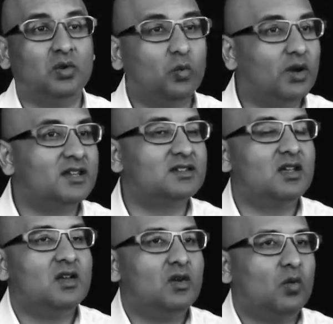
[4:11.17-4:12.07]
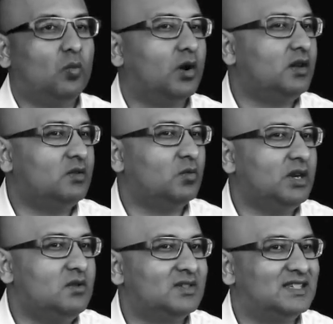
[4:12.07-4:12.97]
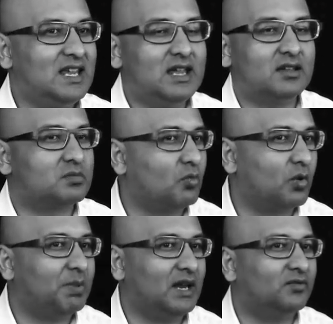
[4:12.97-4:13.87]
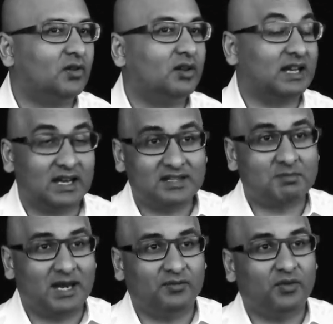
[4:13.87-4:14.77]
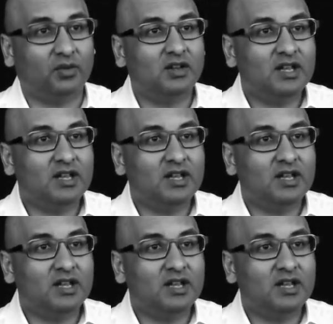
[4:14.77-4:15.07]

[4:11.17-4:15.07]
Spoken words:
What are you seeing as more painful and less painful